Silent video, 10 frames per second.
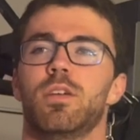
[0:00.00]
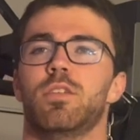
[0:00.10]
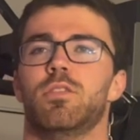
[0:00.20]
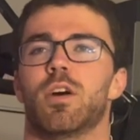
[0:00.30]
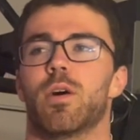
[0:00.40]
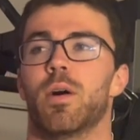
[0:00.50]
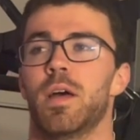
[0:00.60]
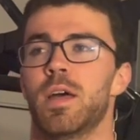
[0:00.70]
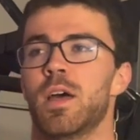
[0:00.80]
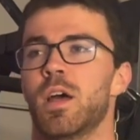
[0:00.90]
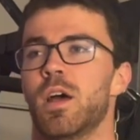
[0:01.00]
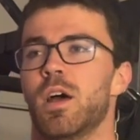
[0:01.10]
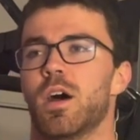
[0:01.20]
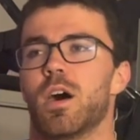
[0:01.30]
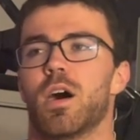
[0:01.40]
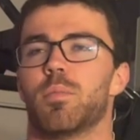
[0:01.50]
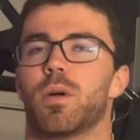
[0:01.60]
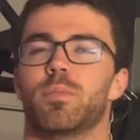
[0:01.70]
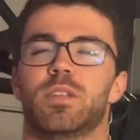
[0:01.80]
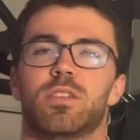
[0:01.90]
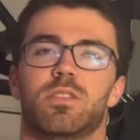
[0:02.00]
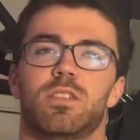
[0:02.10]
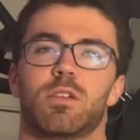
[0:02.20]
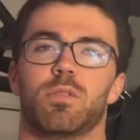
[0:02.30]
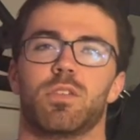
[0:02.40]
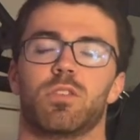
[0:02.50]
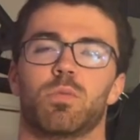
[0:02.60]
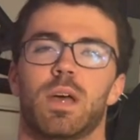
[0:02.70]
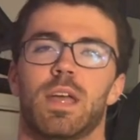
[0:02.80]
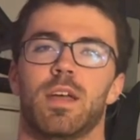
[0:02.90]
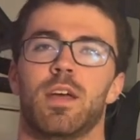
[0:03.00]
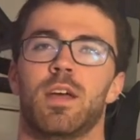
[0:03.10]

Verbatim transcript: So I'll probably just stick with this weight,